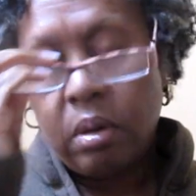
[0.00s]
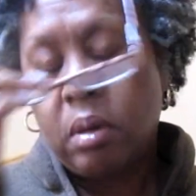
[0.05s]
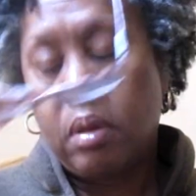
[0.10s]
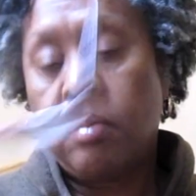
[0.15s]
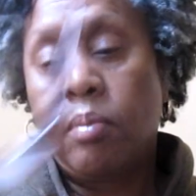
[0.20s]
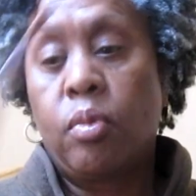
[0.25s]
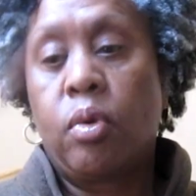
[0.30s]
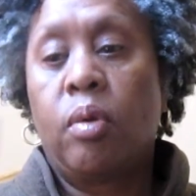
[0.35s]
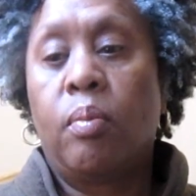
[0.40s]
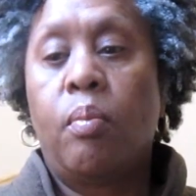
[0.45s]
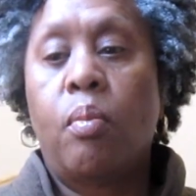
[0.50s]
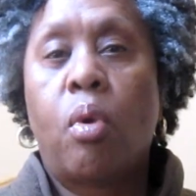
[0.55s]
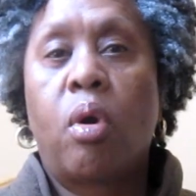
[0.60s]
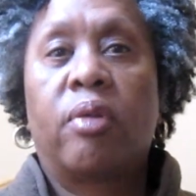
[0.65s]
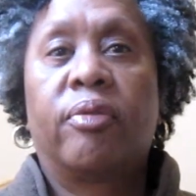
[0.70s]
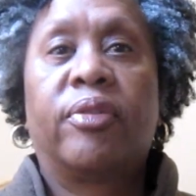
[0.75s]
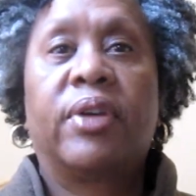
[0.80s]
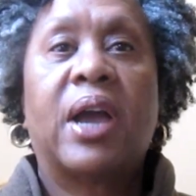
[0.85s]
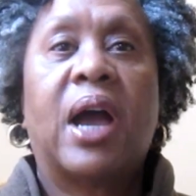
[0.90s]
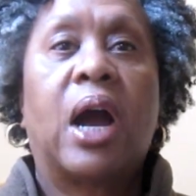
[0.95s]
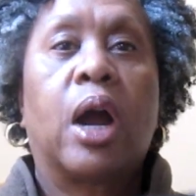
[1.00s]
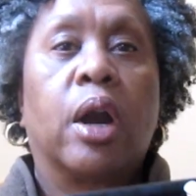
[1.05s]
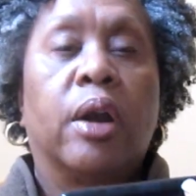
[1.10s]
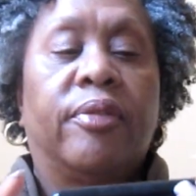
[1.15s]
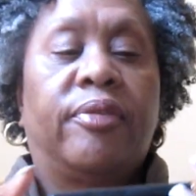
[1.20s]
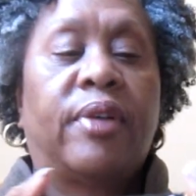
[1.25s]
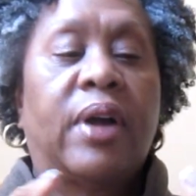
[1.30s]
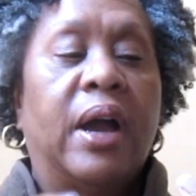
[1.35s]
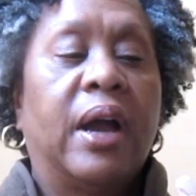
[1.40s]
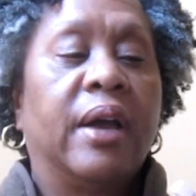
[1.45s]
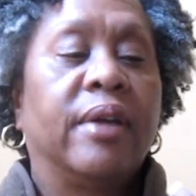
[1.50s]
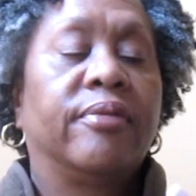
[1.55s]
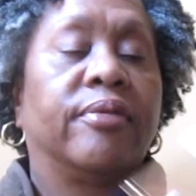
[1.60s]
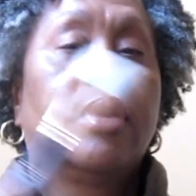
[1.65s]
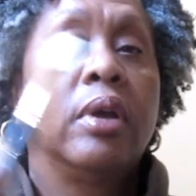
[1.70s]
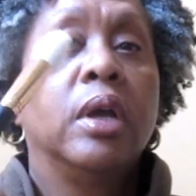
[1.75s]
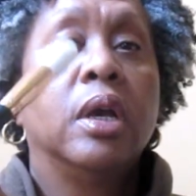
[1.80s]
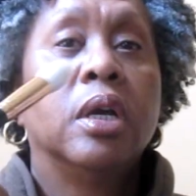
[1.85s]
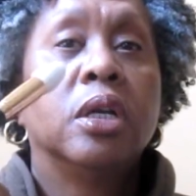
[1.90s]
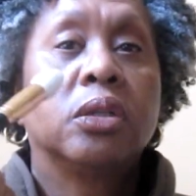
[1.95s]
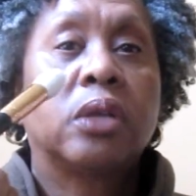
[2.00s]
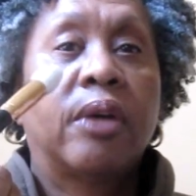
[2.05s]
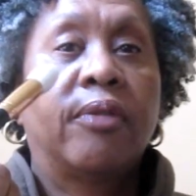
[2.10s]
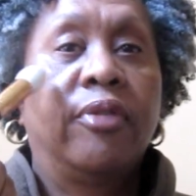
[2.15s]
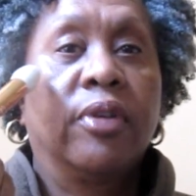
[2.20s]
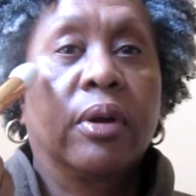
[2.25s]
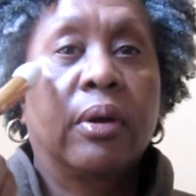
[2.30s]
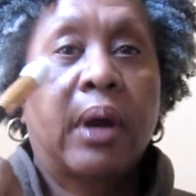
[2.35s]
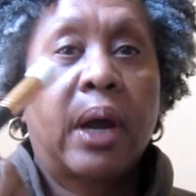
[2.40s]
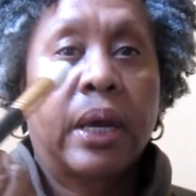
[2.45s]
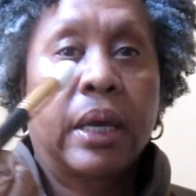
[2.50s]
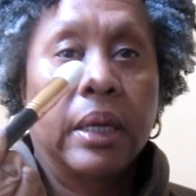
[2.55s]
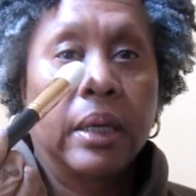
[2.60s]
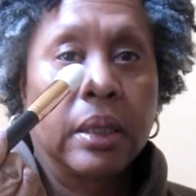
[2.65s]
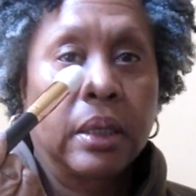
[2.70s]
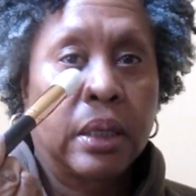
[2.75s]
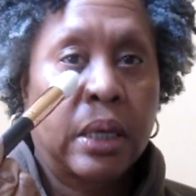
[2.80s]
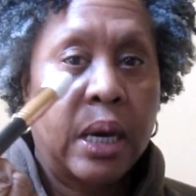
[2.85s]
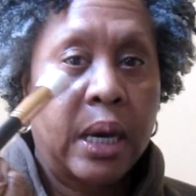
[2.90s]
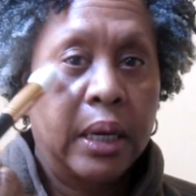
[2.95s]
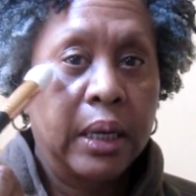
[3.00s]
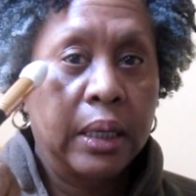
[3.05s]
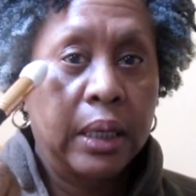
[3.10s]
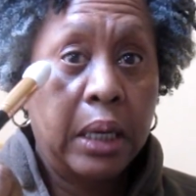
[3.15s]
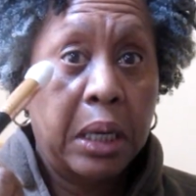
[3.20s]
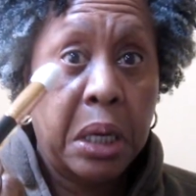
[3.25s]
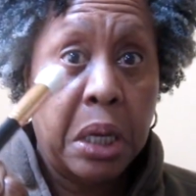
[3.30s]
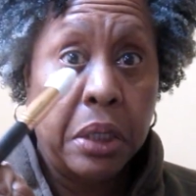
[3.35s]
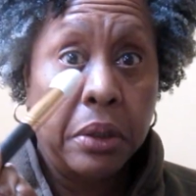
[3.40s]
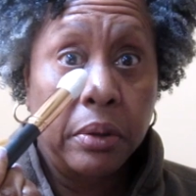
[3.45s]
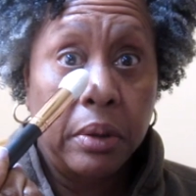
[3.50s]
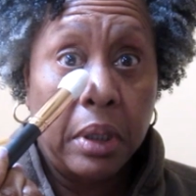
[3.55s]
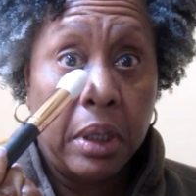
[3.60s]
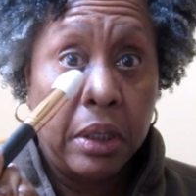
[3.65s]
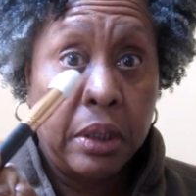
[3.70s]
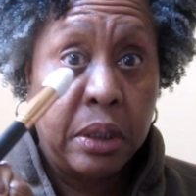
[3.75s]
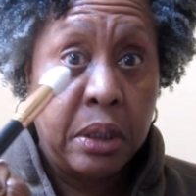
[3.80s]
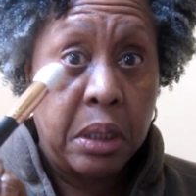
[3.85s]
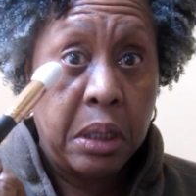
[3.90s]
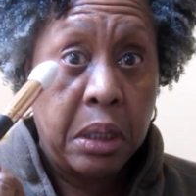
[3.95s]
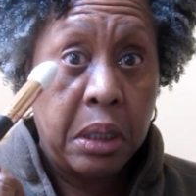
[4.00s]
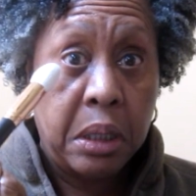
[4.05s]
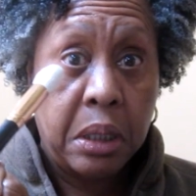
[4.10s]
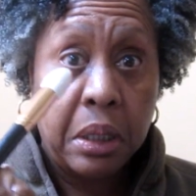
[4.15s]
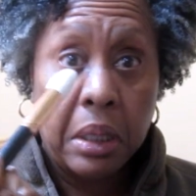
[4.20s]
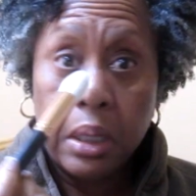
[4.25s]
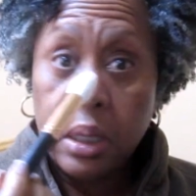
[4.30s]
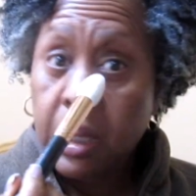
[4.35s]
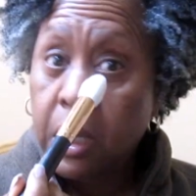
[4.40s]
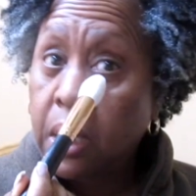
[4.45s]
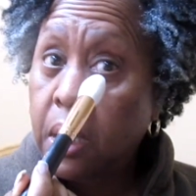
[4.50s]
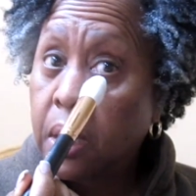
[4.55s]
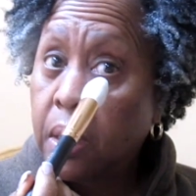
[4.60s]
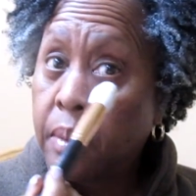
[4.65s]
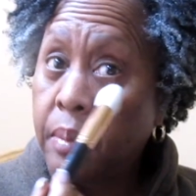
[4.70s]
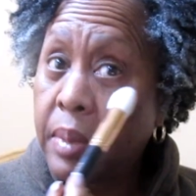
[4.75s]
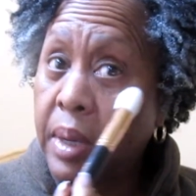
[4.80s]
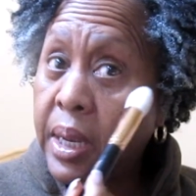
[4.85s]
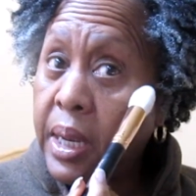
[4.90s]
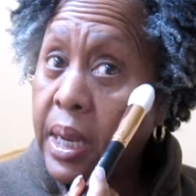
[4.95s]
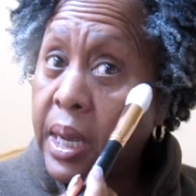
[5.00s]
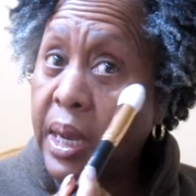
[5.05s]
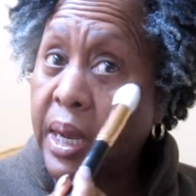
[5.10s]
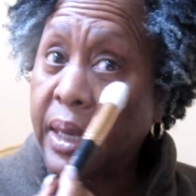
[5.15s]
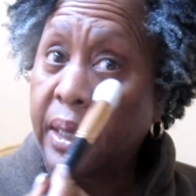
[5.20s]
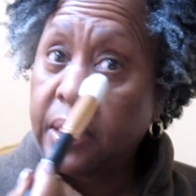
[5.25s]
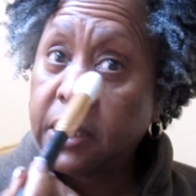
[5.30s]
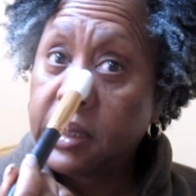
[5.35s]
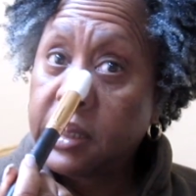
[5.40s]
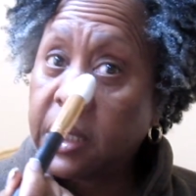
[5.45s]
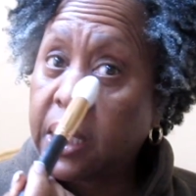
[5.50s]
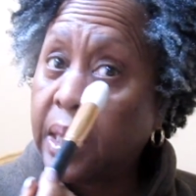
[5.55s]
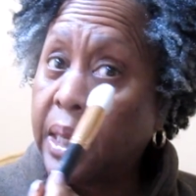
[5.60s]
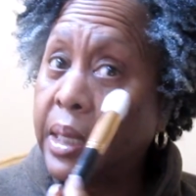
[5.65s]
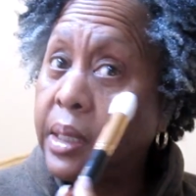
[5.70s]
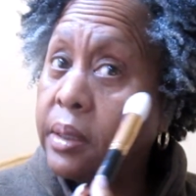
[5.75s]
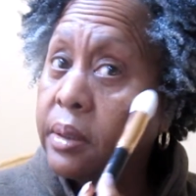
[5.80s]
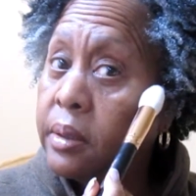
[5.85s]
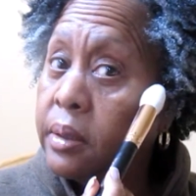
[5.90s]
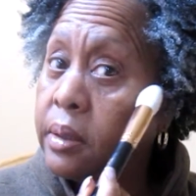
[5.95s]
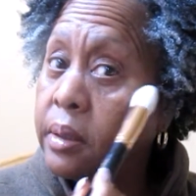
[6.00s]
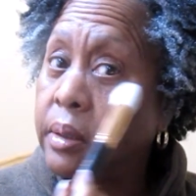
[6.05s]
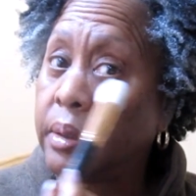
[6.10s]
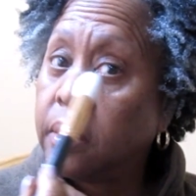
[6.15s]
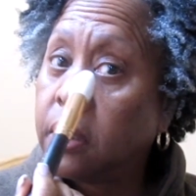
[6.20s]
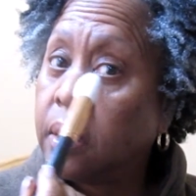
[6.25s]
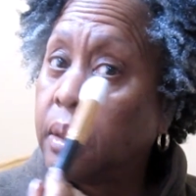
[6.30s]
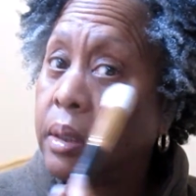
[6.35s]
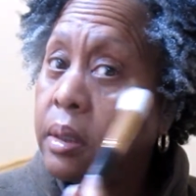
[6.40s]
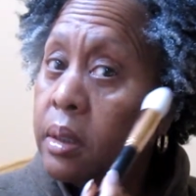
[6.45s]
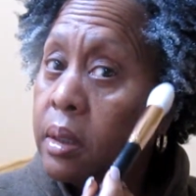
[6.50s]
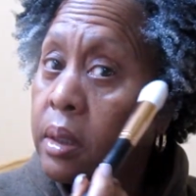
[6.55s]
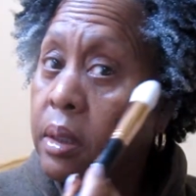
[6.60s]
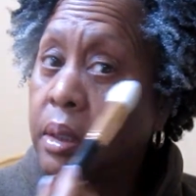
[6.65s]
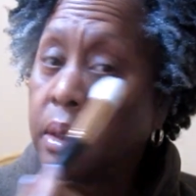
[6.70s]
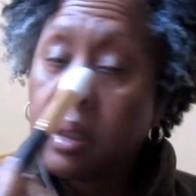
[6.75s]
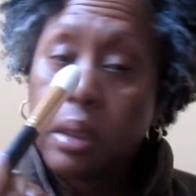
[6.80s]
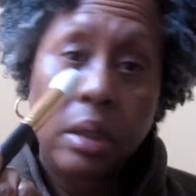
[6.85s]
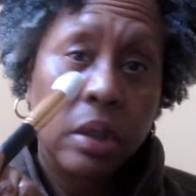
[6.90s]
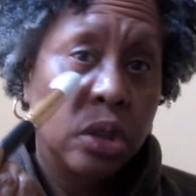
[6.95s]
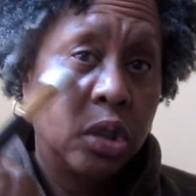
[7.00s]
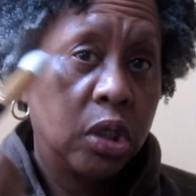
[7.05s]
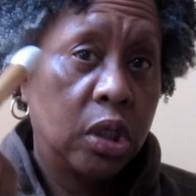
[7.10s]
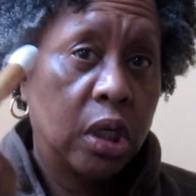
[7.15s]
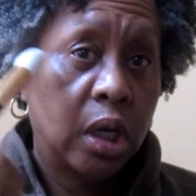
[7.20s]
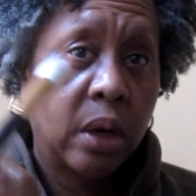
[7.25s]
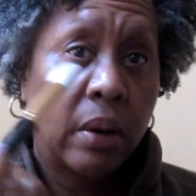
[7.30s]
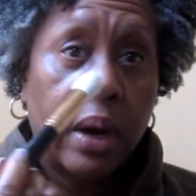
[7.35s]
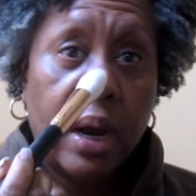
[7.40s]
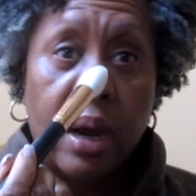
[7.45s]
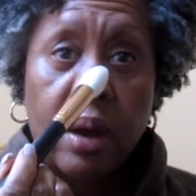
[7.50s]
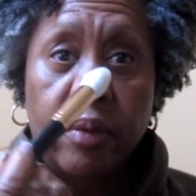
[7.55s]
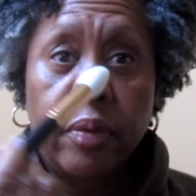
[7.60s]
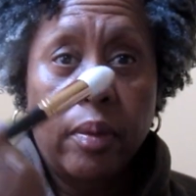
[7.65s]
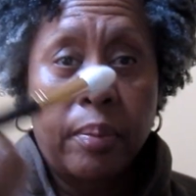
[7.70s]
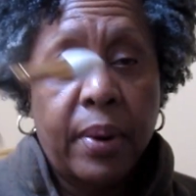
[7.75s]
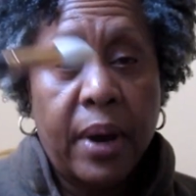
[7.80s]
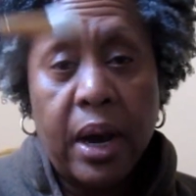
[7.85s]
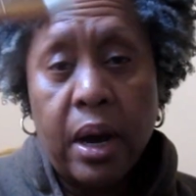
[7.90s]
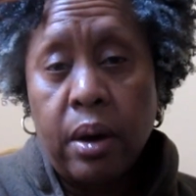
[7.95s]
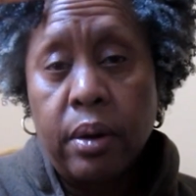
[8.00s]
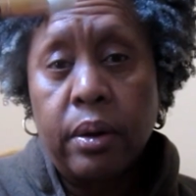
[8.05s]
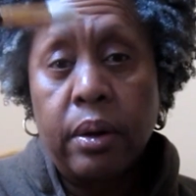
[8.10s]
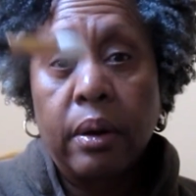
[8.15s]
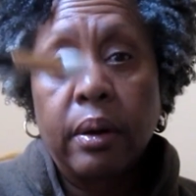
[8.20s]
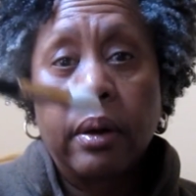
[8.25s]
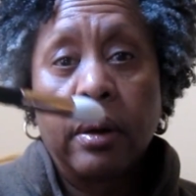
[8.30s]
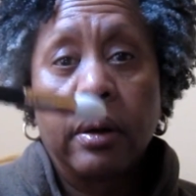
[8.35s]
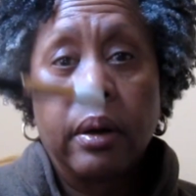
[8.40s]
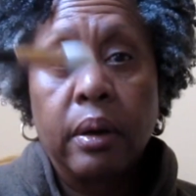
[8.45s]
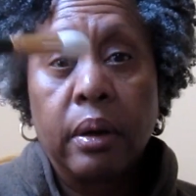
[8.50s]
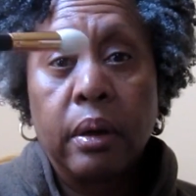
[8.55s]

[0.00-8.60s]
Morphe R5. So I figure I can kind of get underneath my eyes and share out the powder